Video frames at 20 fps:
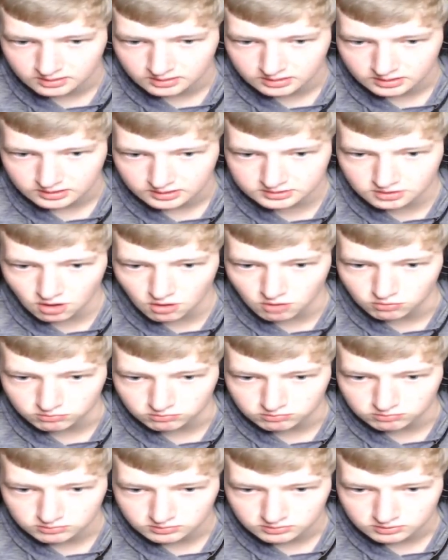Let's go.
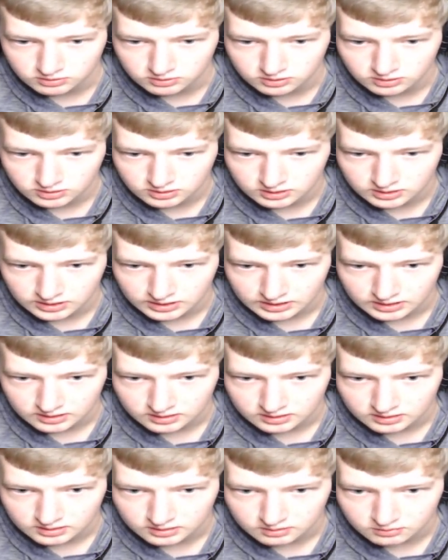
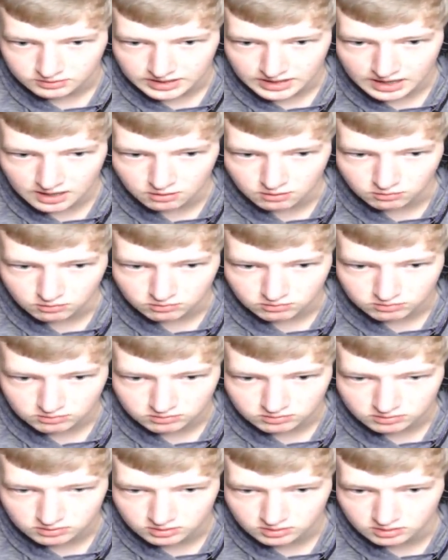We out.
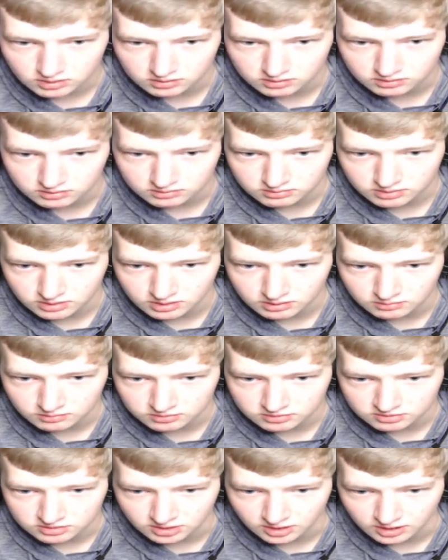Oh no, we're
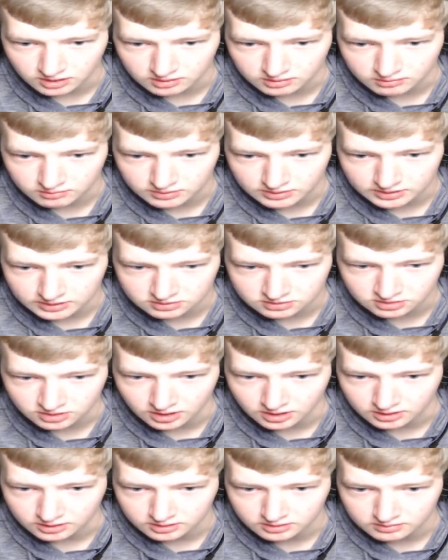stuck. We are
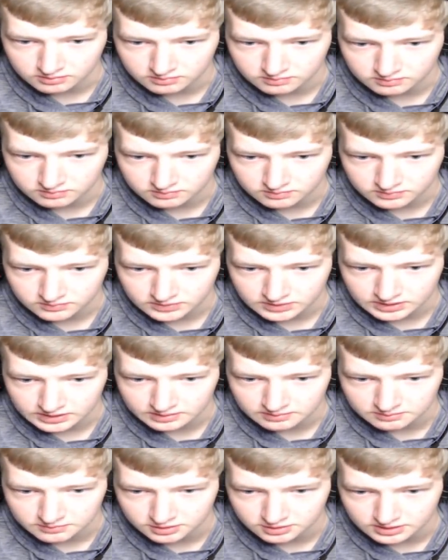stuck. Yep,
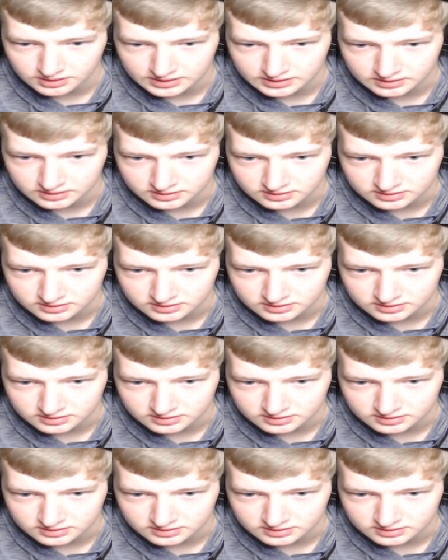you're dead to the